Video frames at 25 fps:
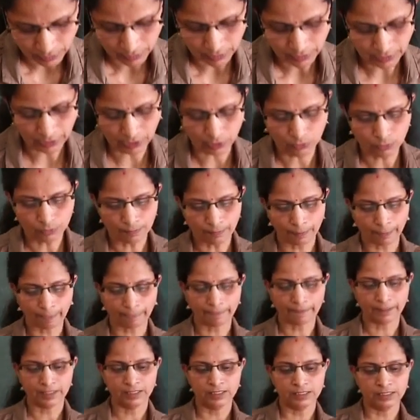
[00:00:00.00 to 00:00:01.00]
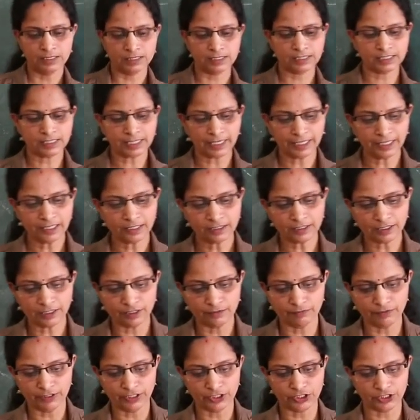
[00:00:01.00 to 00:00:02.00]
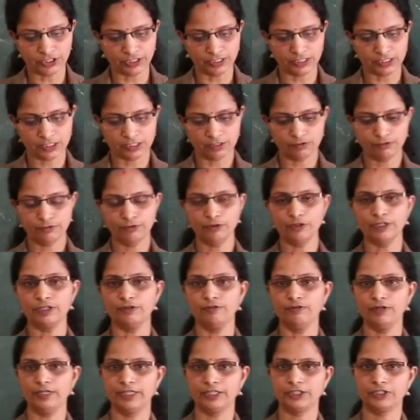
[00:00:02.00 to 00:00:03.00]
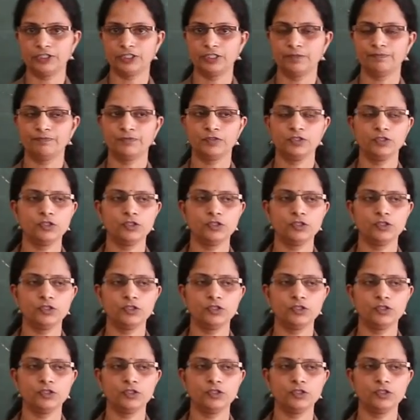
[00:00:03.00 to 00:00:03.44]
Now, sign conventions for reflection.